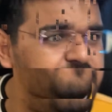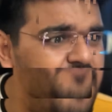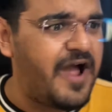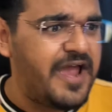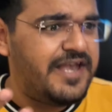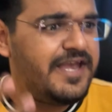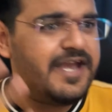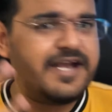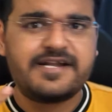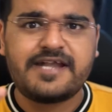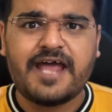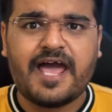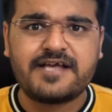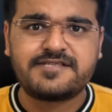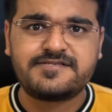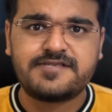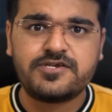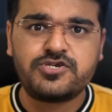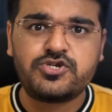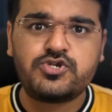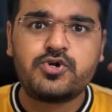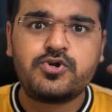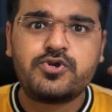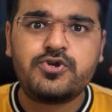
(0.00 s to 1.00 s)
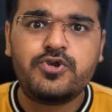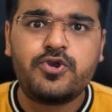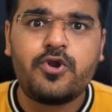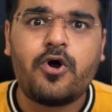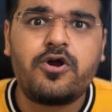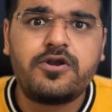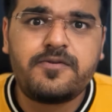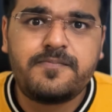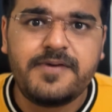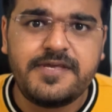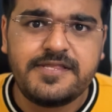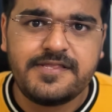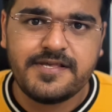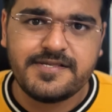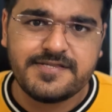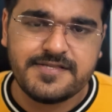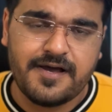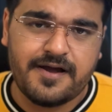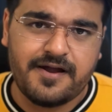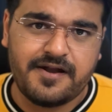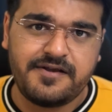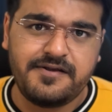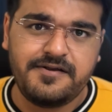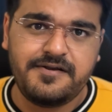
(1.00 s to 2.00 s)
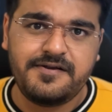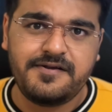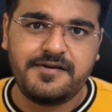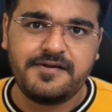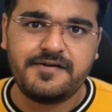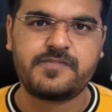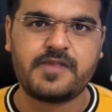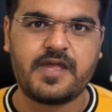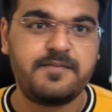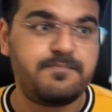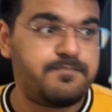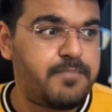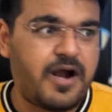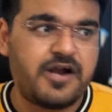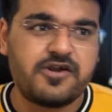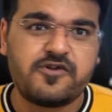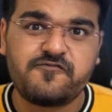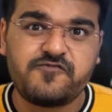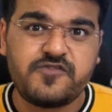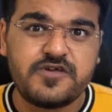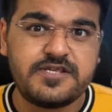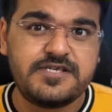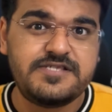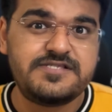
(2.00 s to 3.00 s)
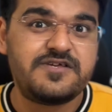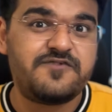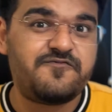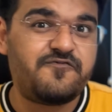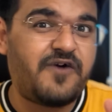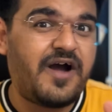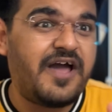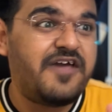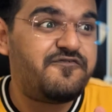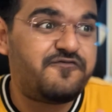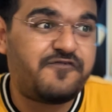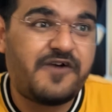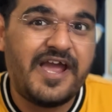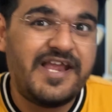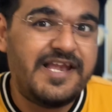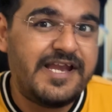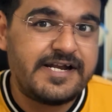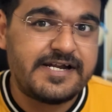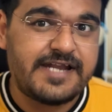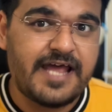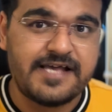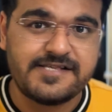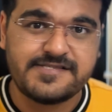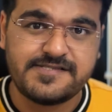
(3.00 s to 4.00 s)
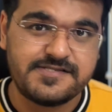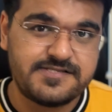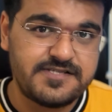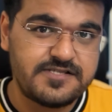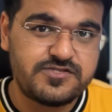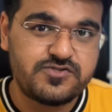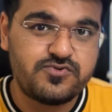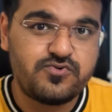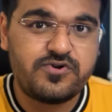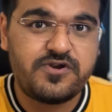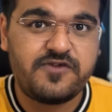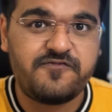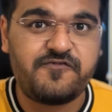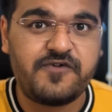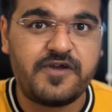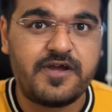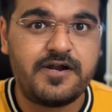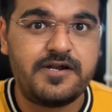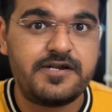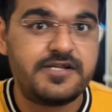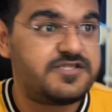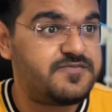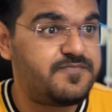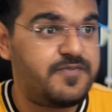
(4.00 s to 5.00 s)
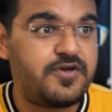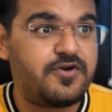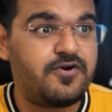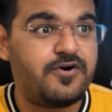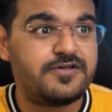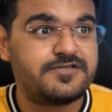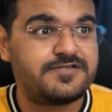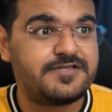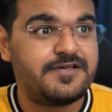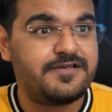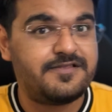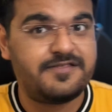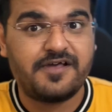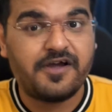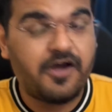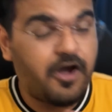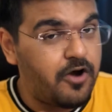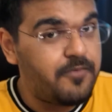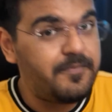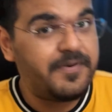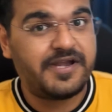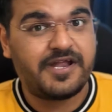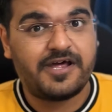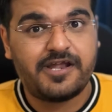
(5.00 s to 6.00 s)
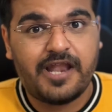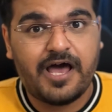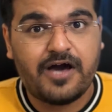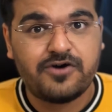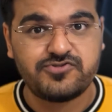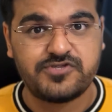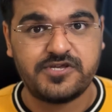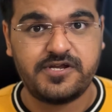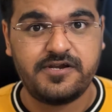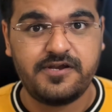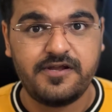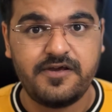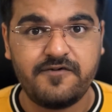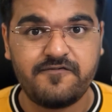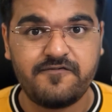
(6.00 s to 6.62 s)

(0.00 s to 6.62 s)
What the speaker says: filing taxes should not be this hard. And part of the reason why filing taxes is so difficult is because the government allows it